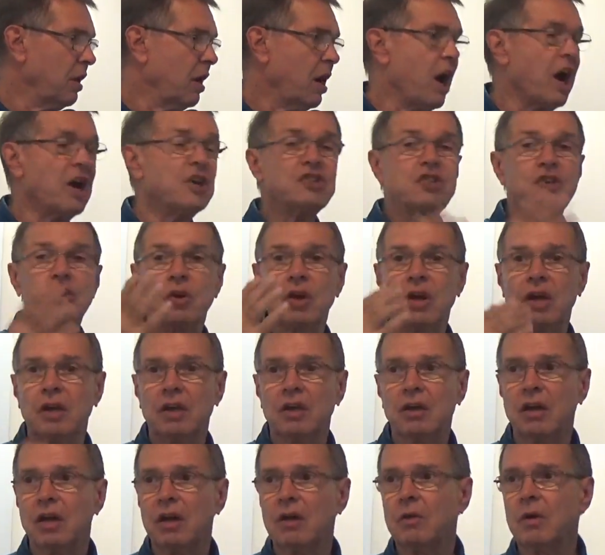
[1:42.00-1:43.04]
ushering
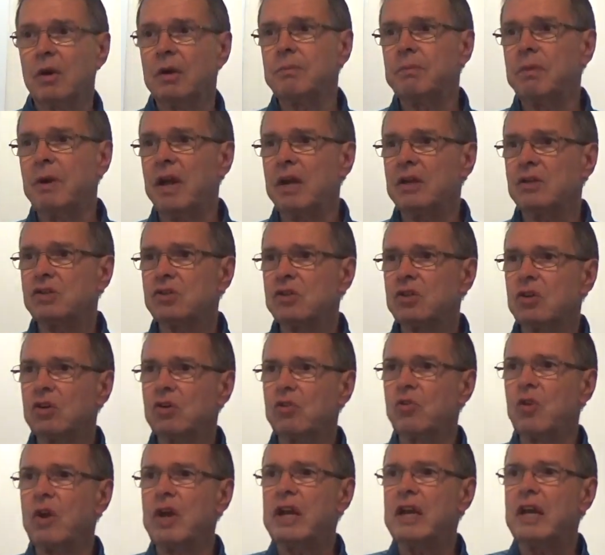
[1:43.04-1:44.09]
on one page,
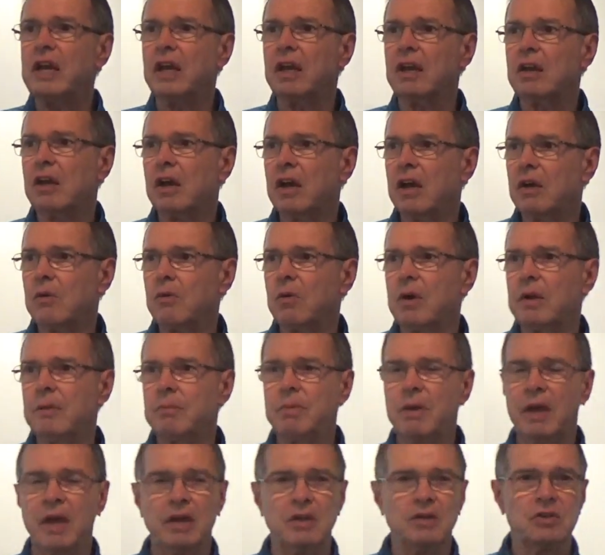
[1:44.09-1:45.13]
greeting on one
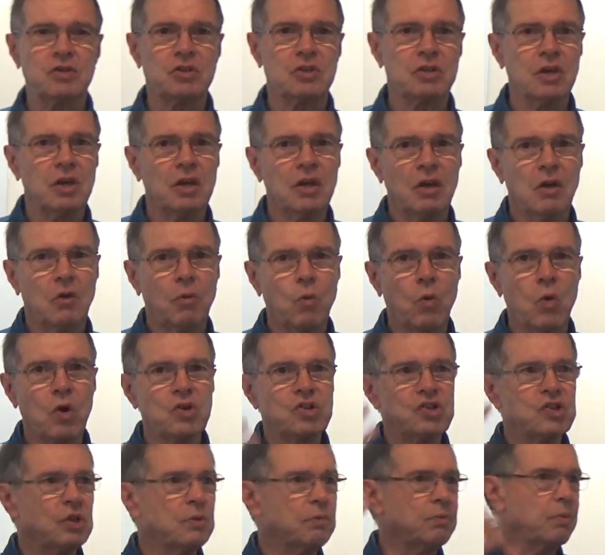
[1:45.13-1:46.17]
page,
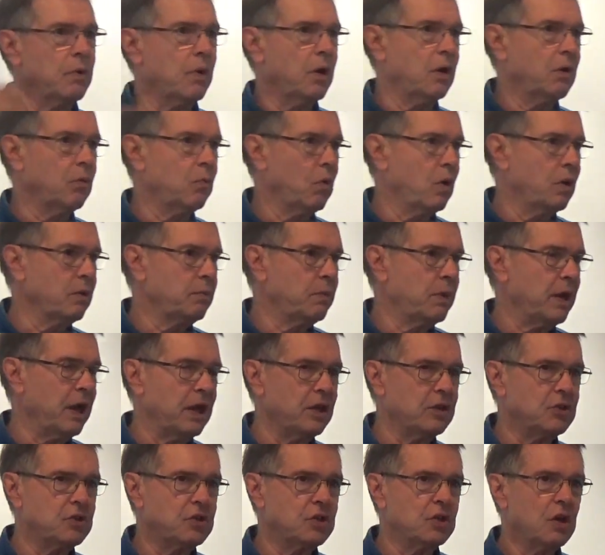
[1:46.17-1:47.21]
worship on one
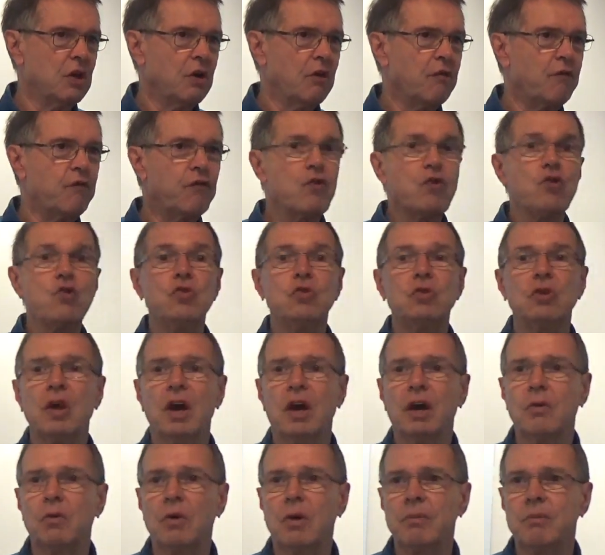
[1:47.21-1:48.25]
page, food
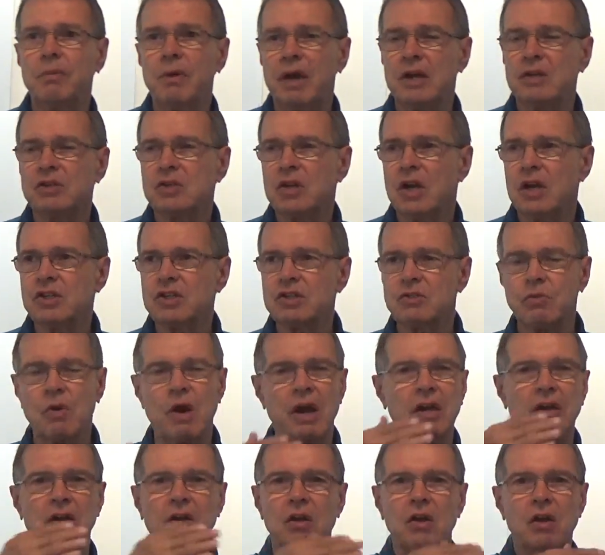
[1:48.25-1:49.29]
on one page. I just
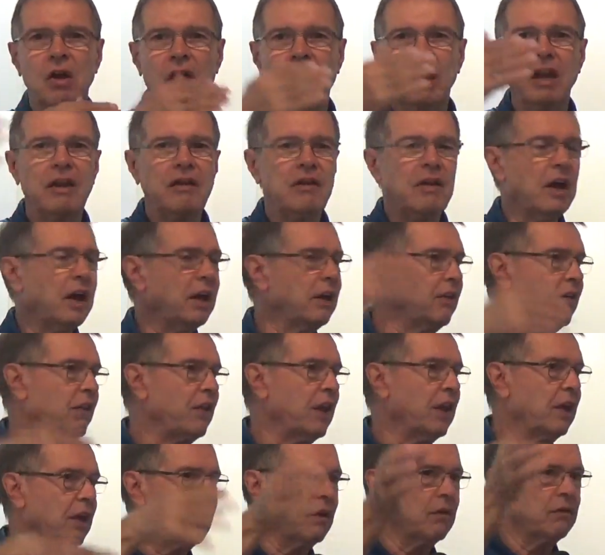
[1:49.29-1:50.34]
write anything I can
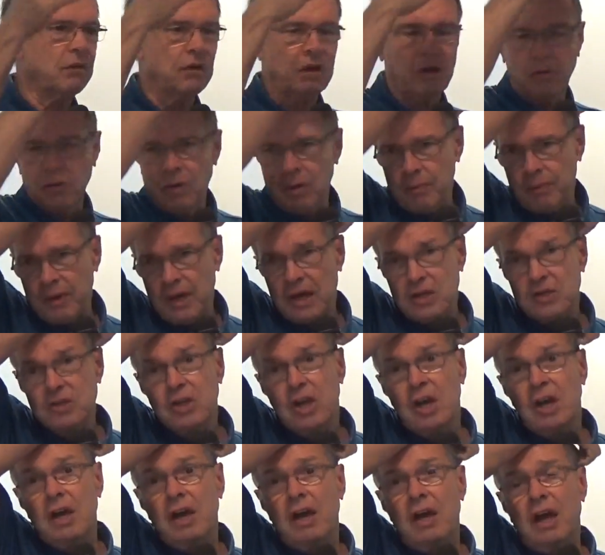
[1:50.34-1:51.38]
think of on one page.
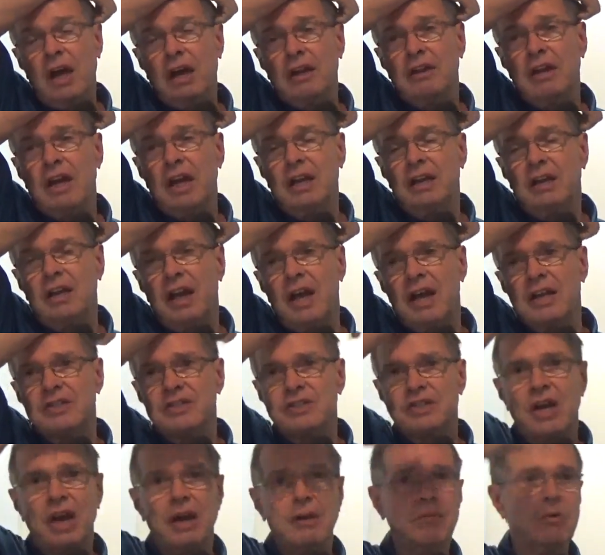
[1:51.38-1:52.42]
And then as
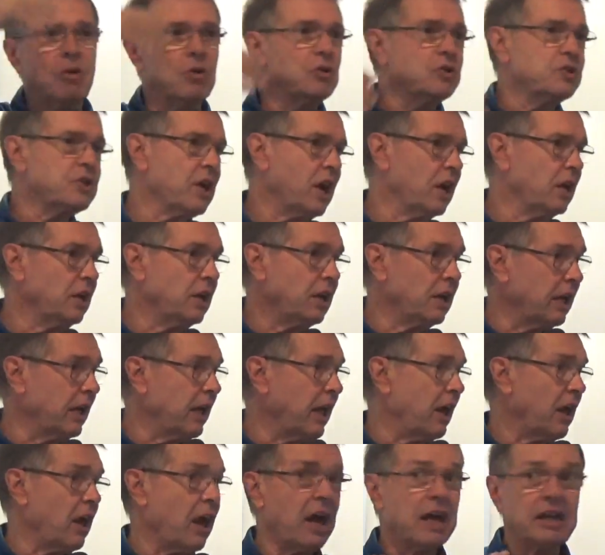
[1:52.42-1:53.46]
time goes on and I
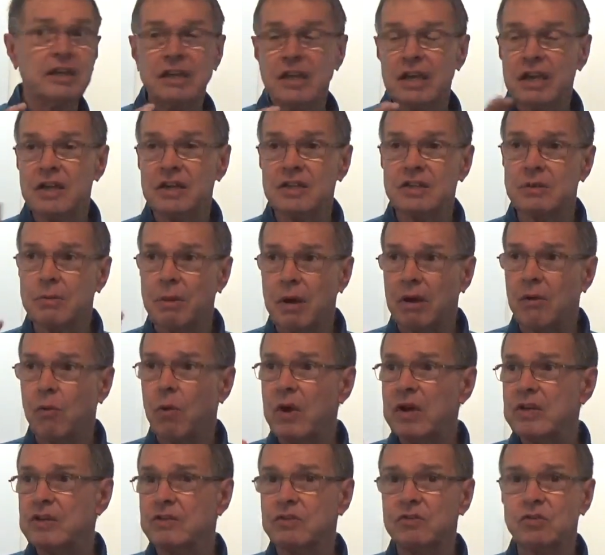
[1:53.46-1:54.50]
get ideas about
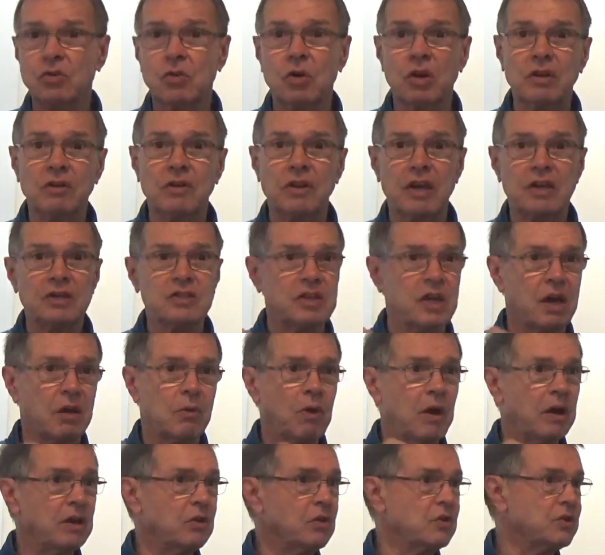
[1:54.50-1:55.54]
ways of doing things, I
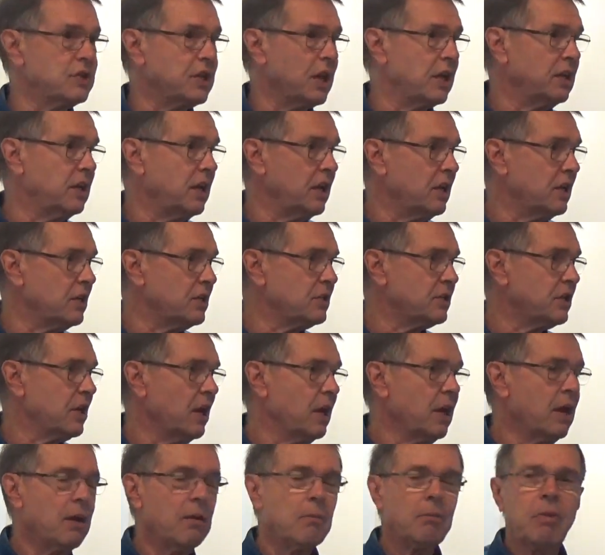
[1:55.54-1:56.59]
write those ideas.
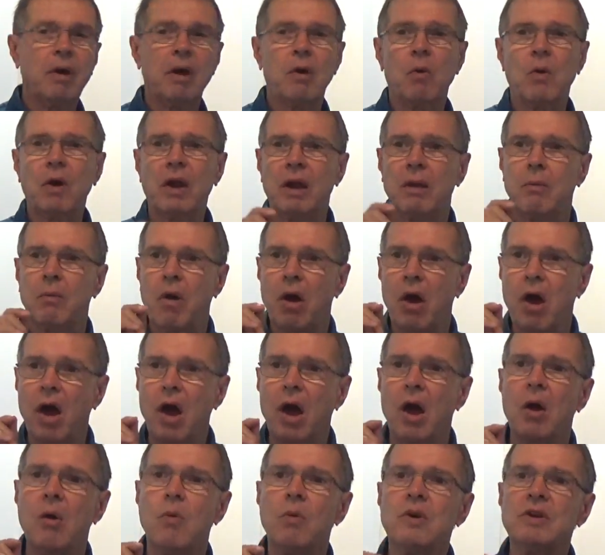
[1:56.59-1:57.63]
But what I'm
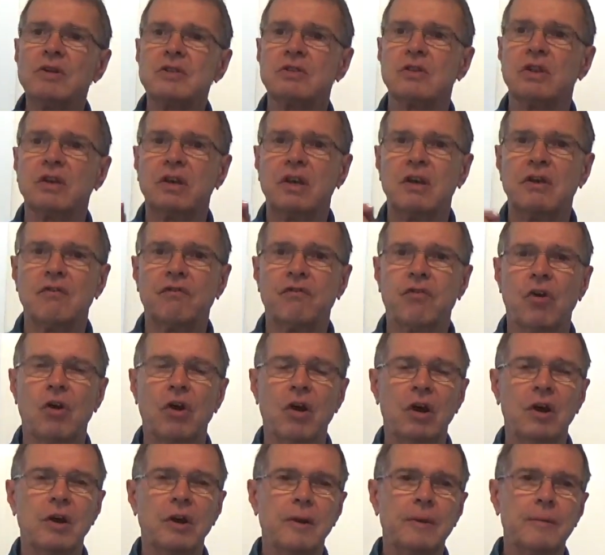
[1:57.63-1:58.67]
always looking
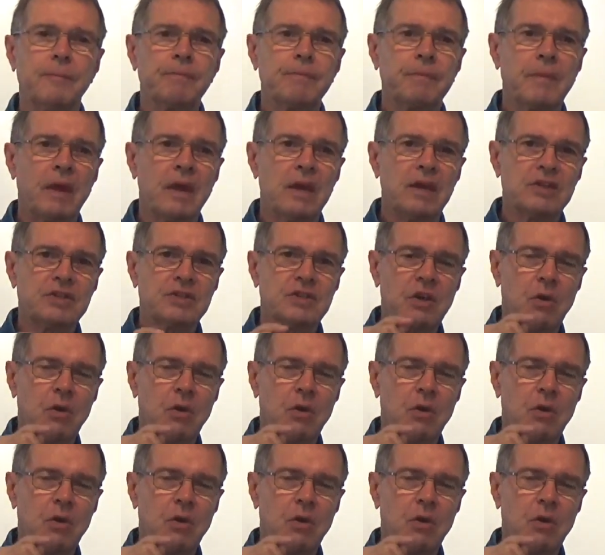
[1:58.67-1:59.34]
for is